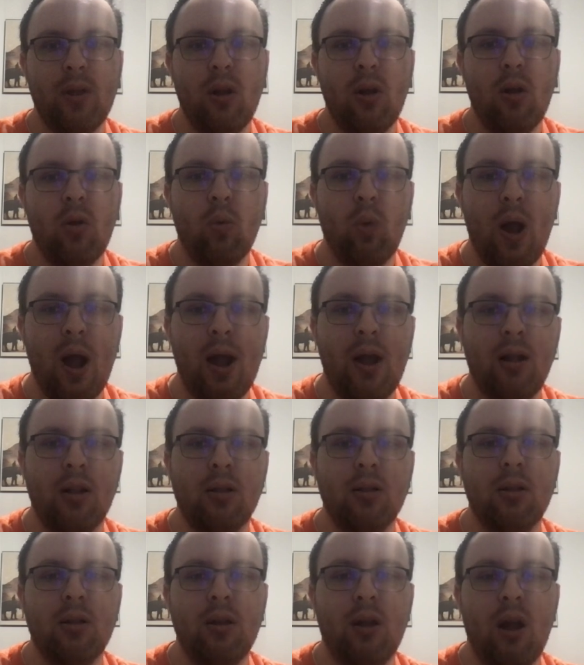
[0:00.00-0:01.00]

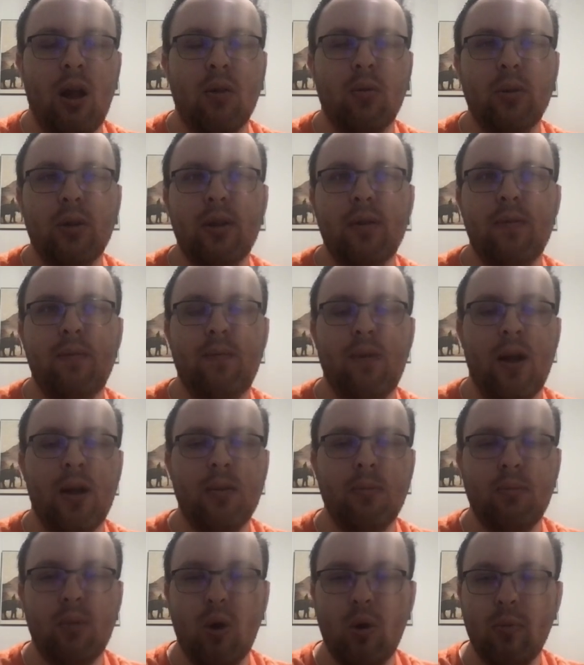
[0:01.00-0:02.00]
while a really fun
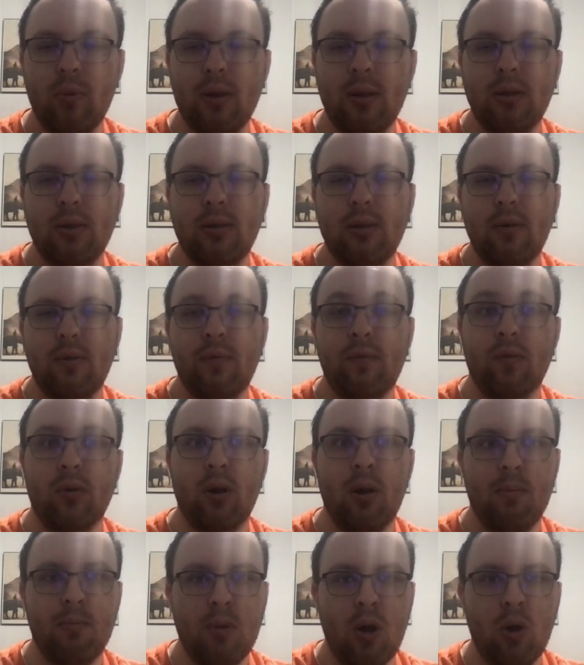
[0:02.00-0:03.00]
moment for
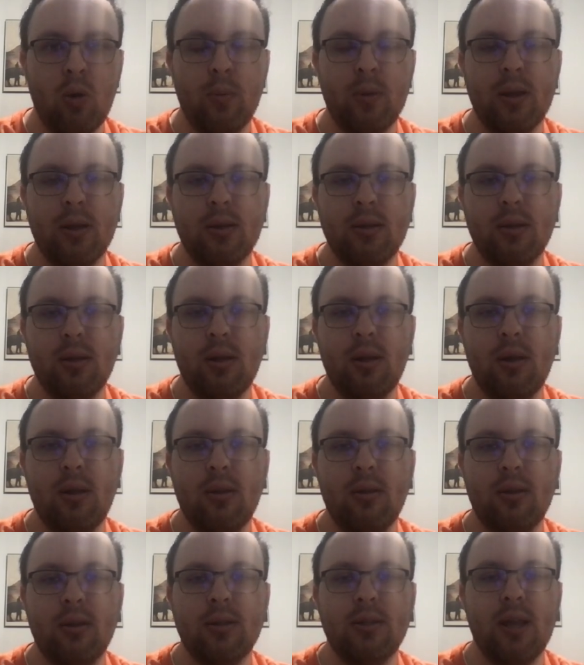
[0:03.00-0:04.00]
a moment
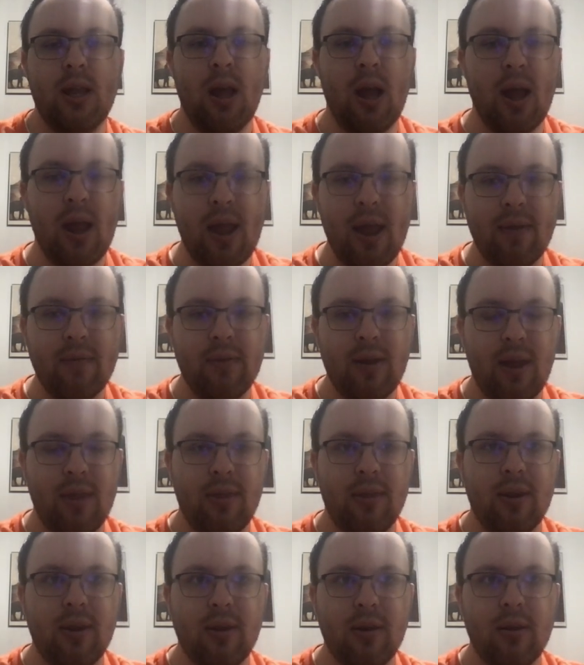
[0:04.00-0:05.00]
to say, I have
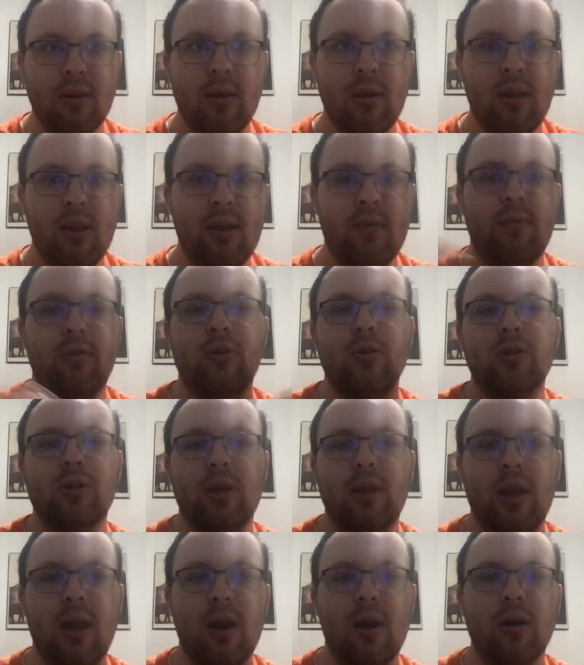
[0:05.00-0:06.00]
nothing, if those
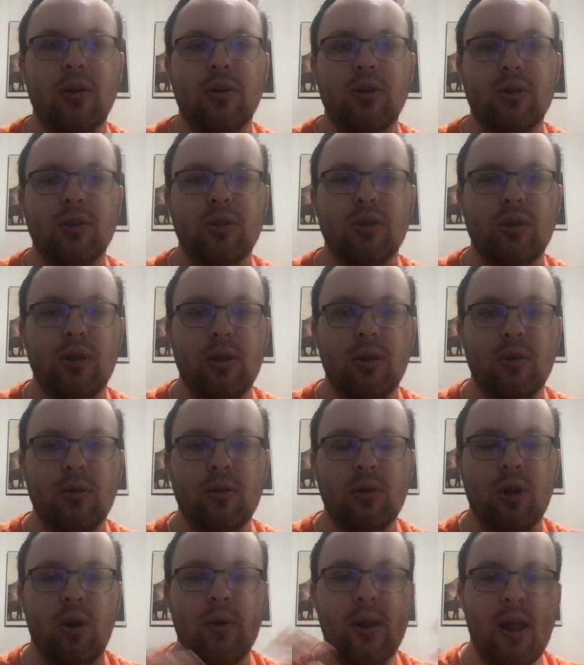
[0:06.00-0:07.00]
characters
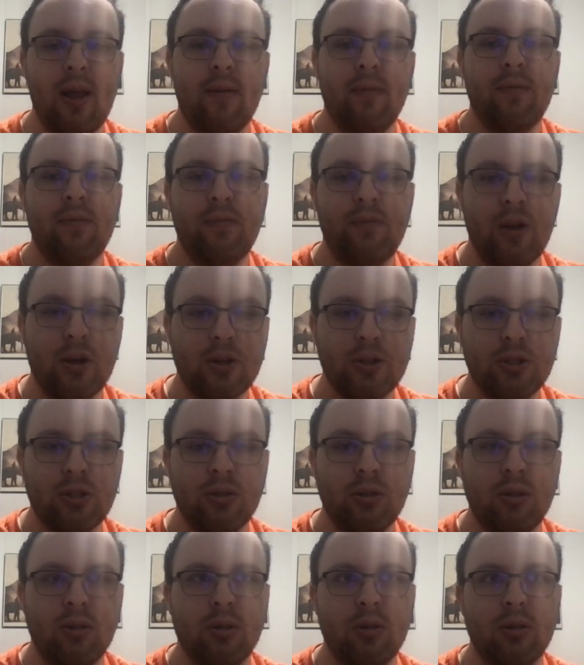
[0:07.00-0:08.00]
don't have
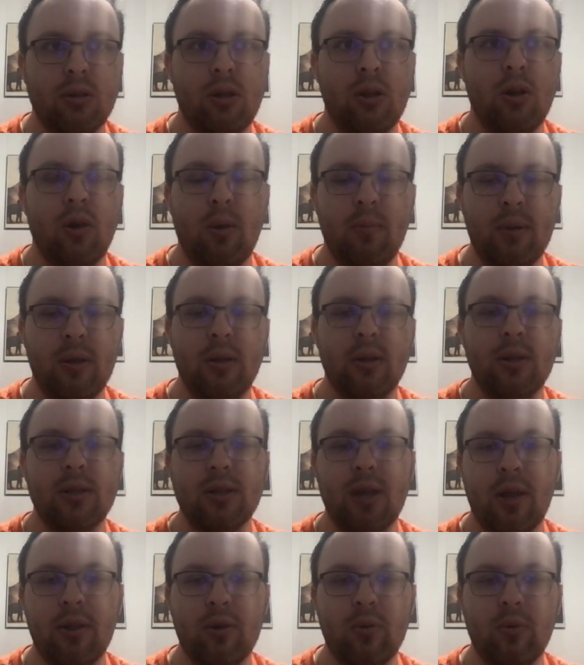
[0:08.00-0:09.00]
functional, abilities
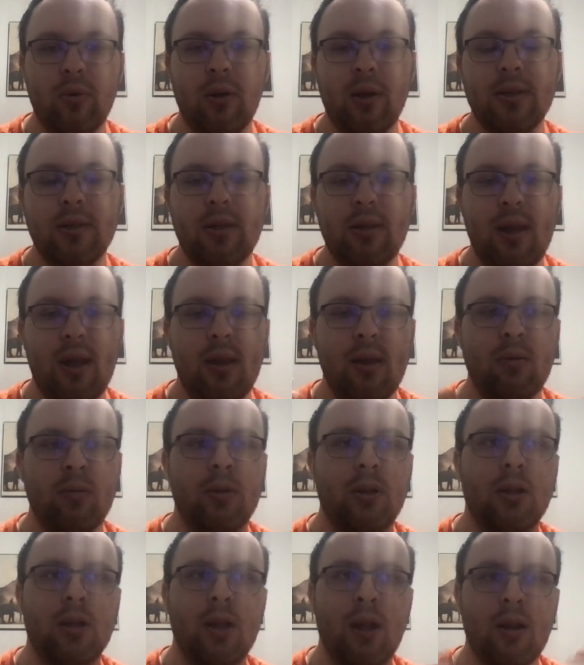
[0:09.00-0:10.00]
otherwise in that, it
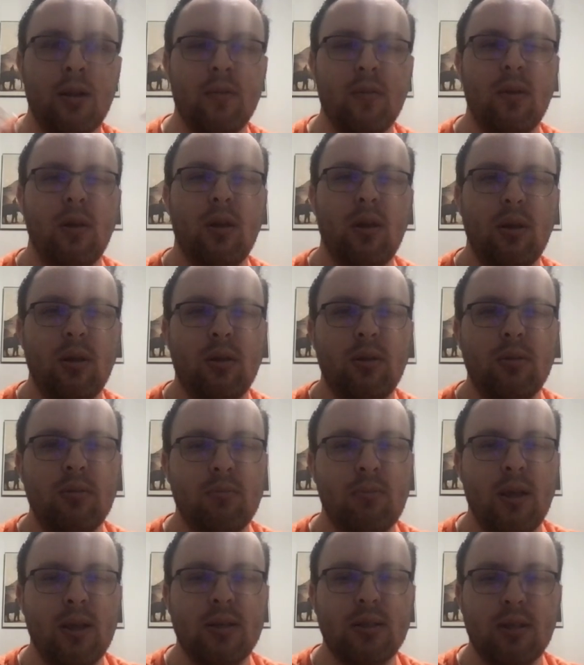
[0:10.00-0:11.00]
really kind of
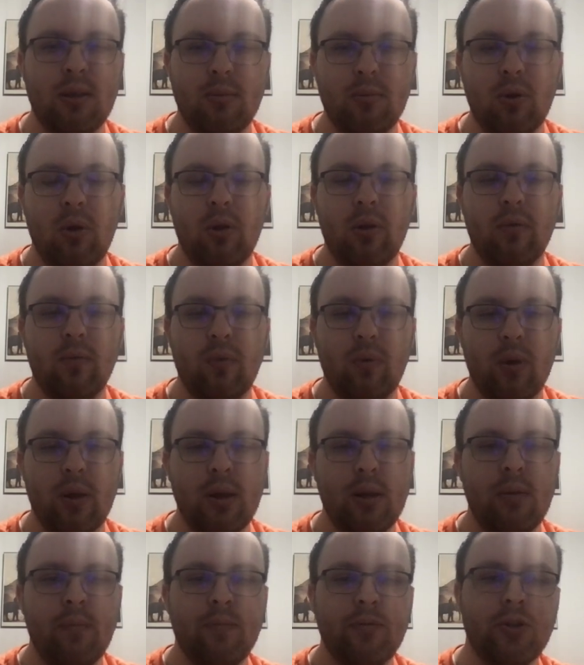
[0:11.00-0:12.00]
makes them null and
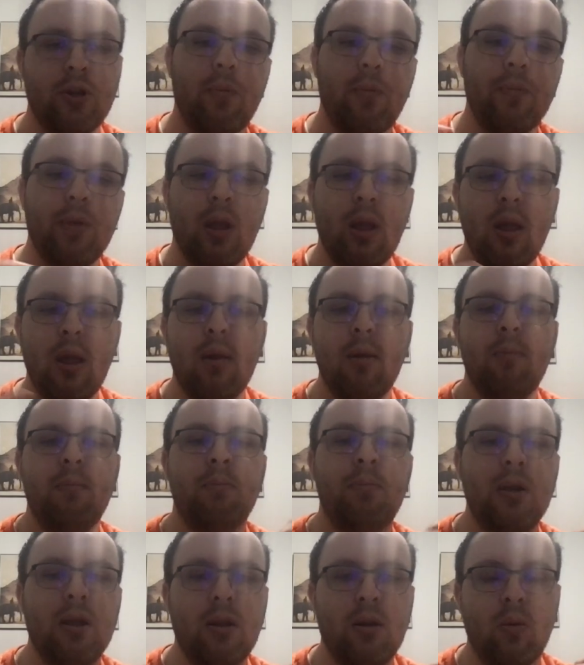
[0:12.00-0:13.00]
void. So
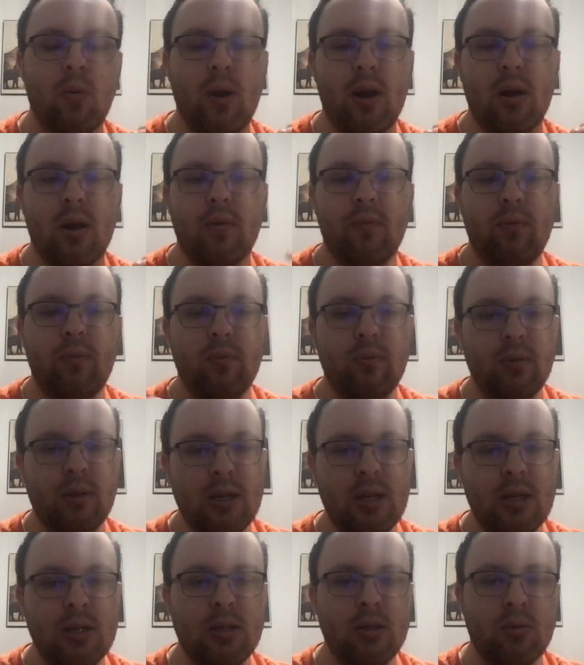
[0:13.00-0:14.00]
being aware of
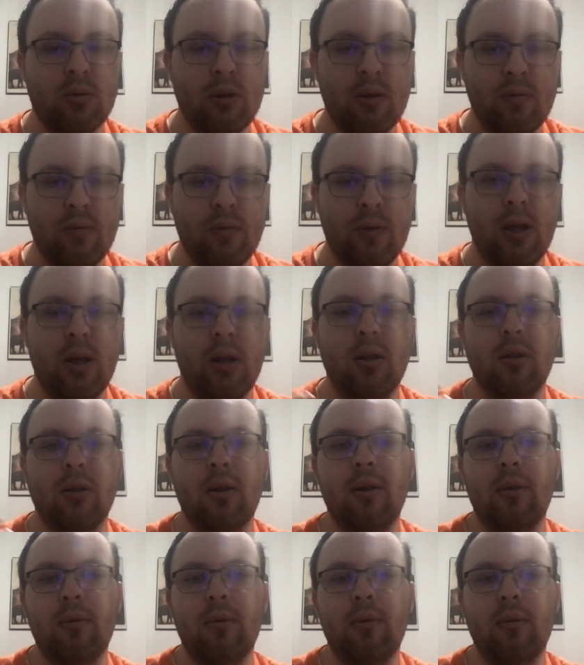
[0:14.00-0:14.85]
need to refill,